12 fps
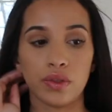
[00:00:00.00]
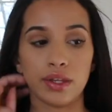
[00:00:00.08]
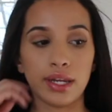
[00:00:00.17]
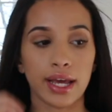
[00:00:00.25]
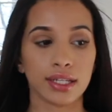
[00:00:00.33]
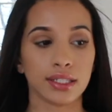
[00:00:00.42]
the
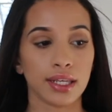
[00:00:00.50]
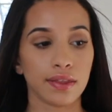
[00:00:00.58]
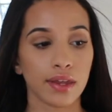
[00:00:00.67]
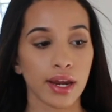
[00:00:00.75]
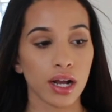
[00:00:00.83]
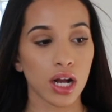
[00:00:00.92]
next thing
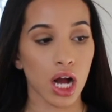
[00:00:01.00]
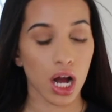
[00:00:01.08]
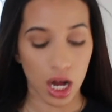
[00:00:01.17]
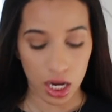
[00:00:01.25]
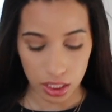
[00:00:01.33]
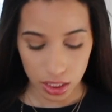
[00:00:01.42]
that I
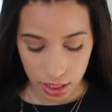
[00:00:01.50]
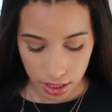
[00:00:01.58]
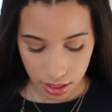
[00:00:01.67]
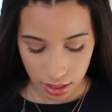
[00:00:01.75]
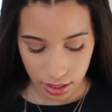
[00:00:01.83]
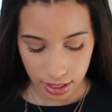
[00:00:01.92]
got
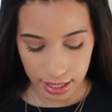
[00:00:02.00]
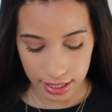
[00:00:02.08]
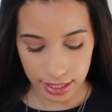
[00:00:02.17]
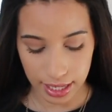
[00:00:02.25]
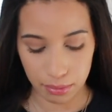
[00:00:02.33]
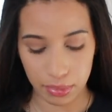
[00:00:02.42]

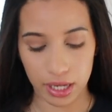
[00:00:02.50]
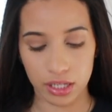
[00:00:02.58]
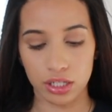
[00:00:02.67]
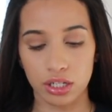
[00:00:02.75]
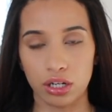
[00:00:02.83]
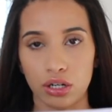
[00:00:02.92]
is a
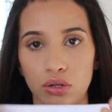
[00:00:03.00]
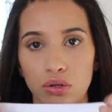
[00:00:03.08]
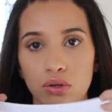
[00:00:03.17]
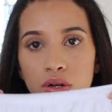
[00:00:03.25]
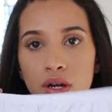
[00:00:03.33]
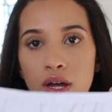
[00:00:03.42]

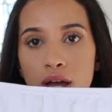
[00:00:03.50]
bandeau.